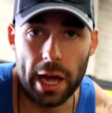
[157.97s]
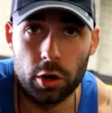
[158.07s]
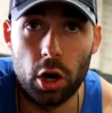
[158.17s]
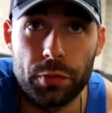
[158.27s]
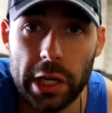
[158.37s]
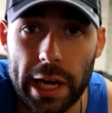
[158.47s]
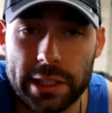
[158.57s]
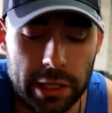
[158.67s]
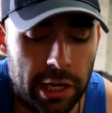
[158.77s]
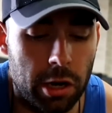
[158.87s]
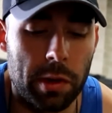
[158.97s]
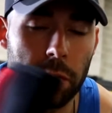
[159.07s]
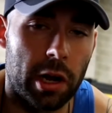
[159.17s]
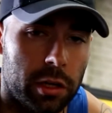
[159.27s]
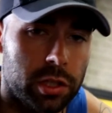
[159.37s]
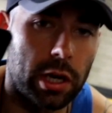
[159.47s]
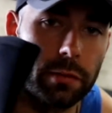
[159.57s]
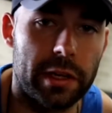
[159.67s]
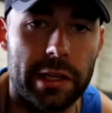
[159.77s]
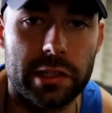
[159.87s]
I don't know if you guys can hear me, but I also
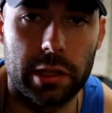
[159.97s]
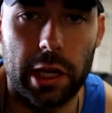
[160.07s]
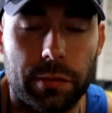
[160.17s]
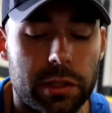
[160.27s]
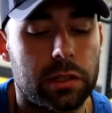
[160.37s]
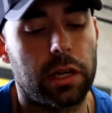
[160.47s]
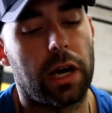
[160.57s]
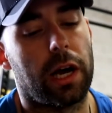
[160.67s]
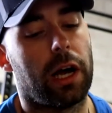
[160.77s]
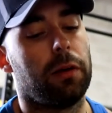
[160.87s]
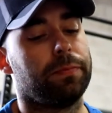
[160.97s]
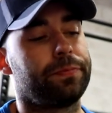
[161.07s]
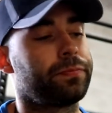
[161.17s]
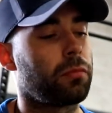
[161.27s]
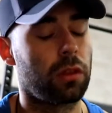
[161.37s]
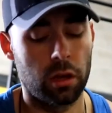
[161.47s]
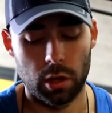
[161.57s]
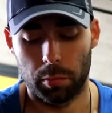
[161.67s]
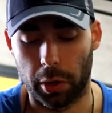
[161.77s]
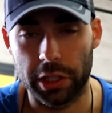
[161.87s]
have knee sleeves.
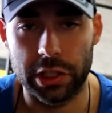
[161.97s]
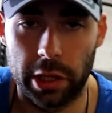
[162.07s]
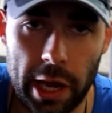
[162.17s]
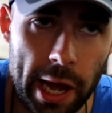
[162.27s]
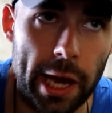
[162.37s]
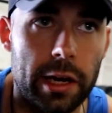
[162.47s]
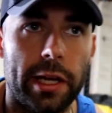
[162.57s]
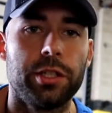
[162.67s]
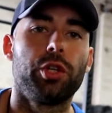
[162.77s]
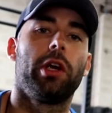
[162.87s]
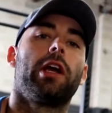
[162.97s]
Personally, I had an injury a